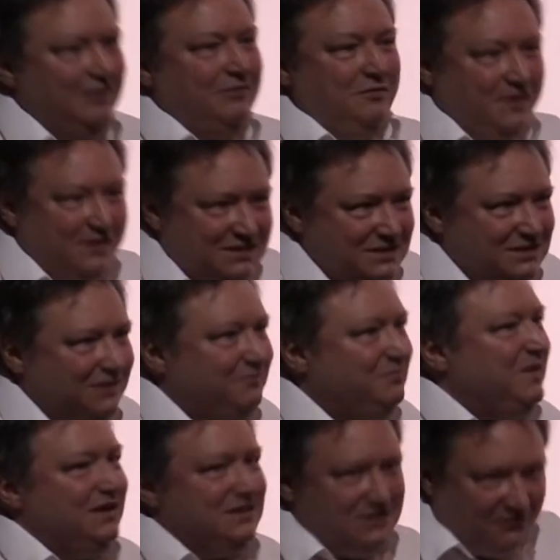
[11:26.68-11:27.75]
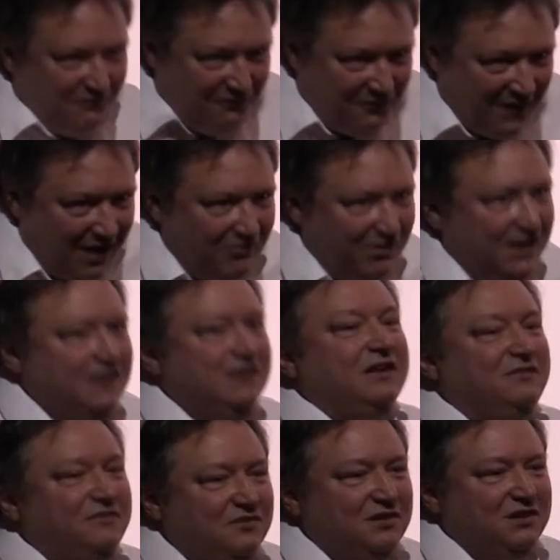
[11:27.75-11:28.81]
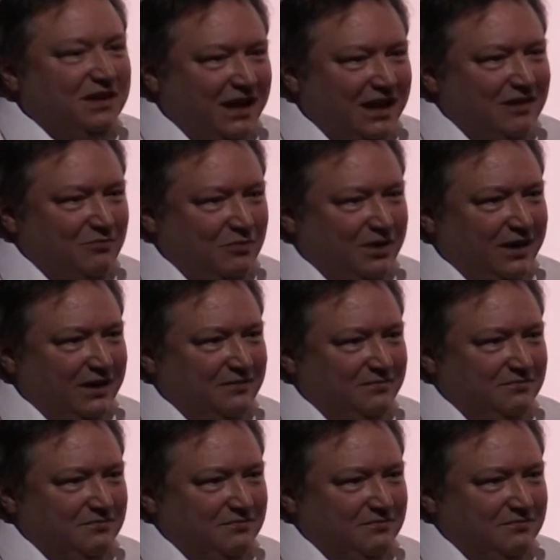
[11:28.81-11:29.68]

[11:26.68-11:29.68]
this is a very different game we're in.